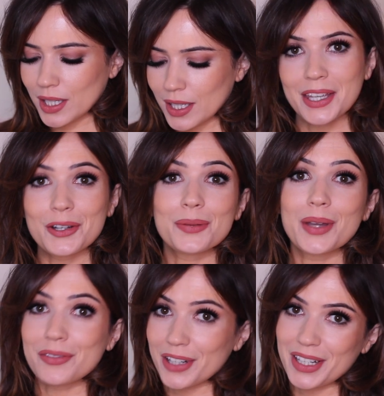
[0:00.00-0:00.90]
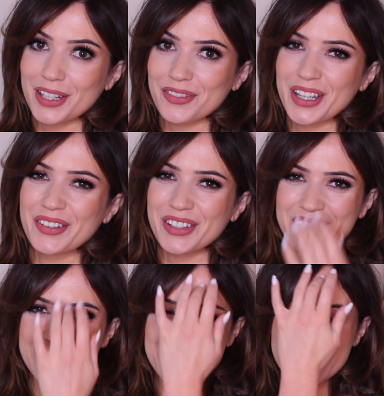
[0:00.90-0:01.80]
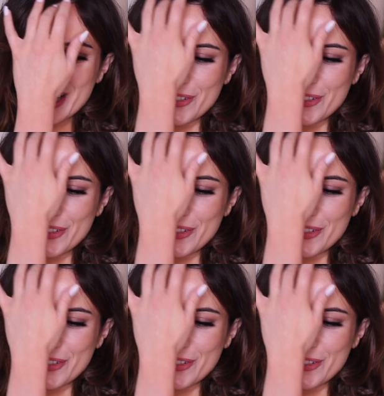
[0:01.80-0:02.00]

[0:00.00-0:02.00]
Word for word: here are my Friday favorites